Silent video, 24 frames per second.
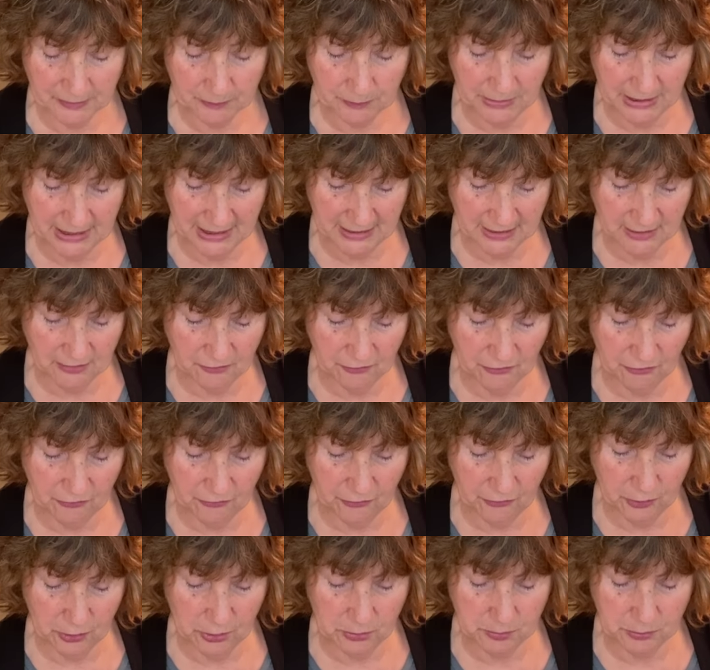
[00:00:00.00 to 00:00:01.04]
Being in
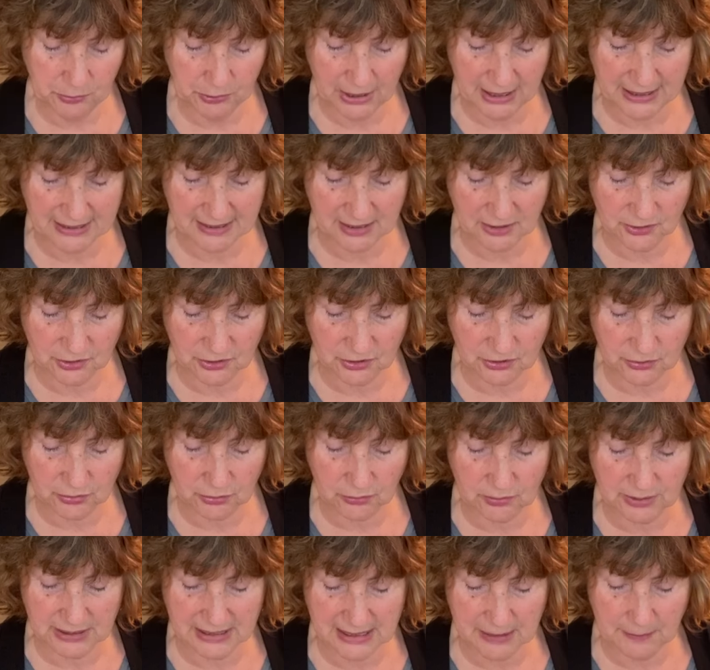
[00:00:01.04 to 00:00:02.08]
full presence
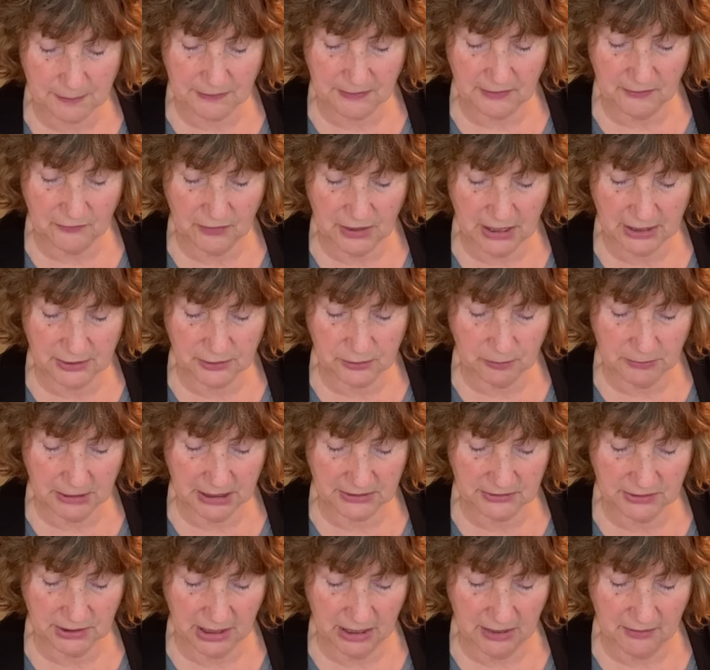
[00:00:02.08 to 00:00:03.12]
turns up the volume
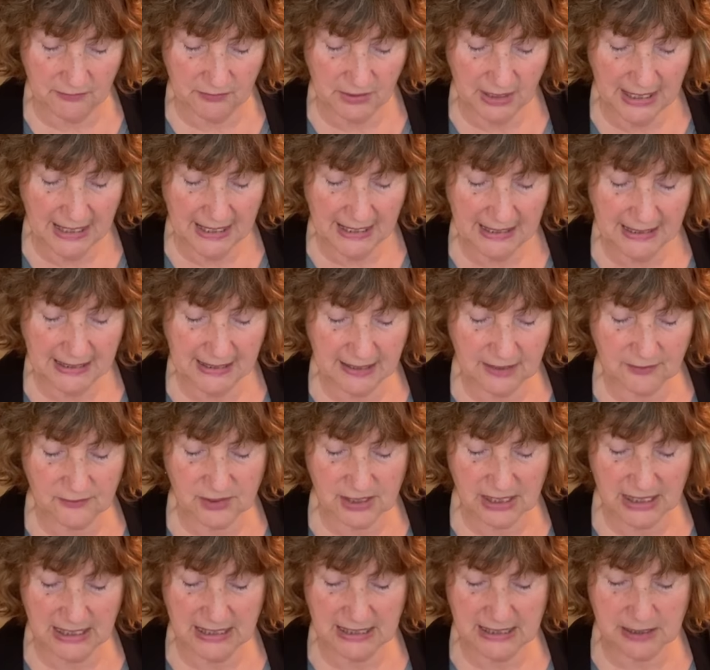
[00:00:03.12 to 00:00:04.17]
on love and gives
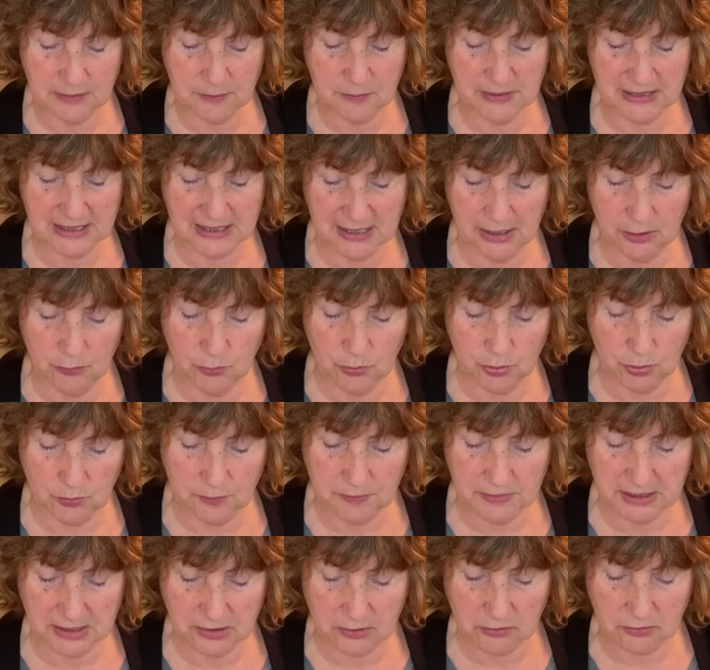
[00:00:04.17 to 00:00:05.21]
intimacy room
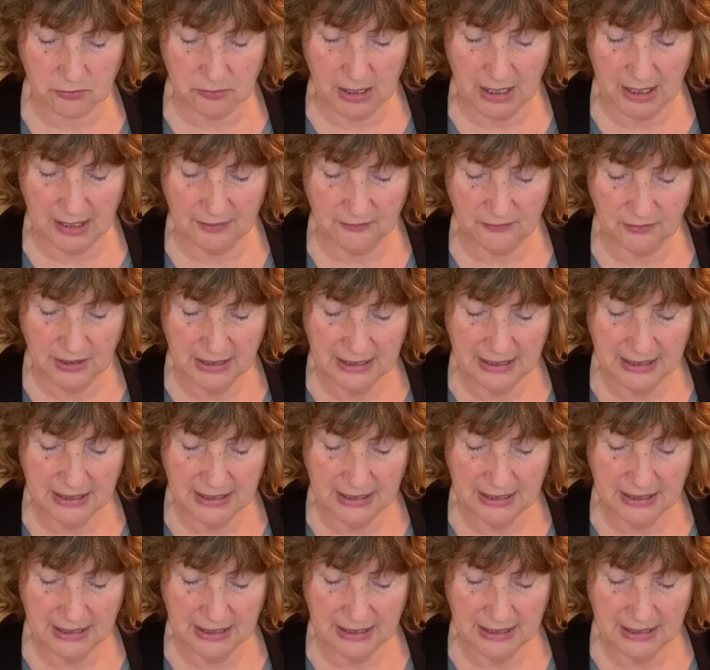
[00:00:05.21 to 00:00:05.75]
to thrive.